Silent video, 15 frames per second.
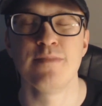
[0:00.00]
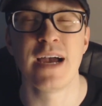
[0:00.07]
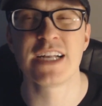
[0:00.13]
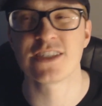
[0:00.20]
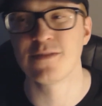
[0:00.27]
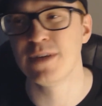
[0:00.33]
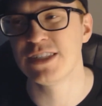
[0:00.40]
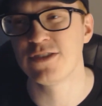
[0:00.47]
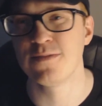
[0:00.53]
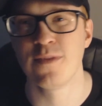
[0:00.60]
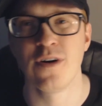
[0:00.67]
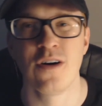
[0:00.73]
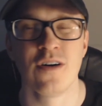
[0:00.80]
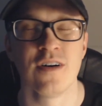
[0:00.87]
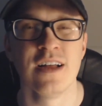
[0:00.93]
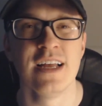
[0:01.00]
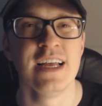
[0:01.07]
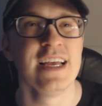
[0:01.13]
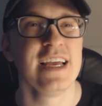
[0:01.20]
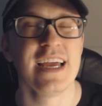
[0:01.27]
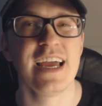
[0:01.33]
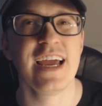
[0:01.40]
Magical Mystery Mall,
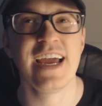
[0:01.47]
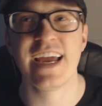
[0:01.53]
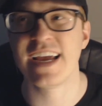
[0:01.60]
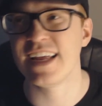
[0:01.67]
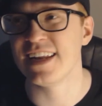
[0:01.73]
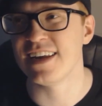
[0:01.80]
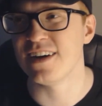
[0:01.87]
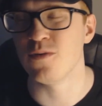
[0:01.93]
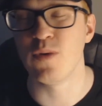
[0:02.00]
and